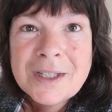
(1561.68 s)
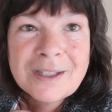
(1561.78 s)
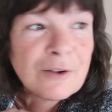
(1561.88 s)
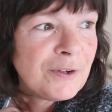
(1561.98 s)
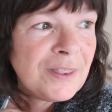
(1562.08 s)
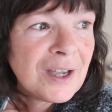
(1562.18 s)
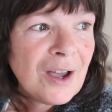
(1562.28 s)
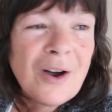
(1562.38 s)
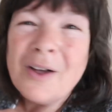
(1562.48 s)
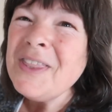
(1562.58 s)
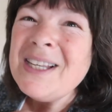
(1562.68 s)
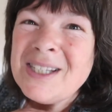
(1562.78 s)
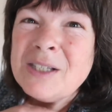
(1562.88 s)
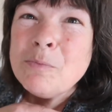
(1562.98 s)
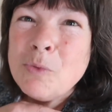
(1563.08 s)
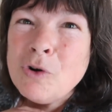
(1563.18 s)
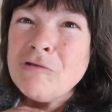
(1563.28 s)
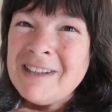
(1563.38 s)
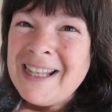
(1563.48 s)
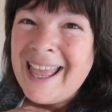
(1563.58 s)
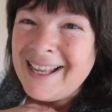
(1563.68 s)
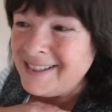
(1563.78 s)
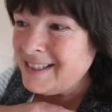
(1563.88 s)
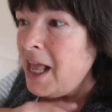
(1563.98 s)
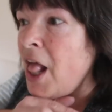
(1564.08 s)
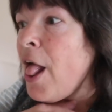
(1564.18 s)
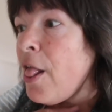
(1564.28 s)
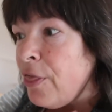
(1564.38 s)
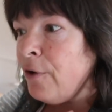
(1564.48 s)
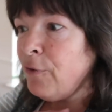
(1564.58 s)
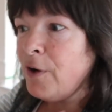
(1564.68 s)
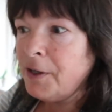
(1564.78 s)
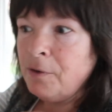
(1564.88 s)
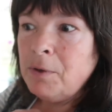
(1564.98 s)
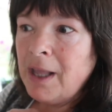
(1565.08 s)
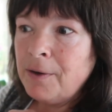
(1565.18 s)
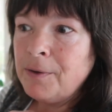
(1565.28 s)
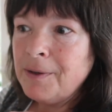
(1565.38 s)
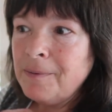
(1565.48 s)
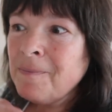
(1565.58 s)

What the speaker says: the stuff in the car. This is more or less the final load.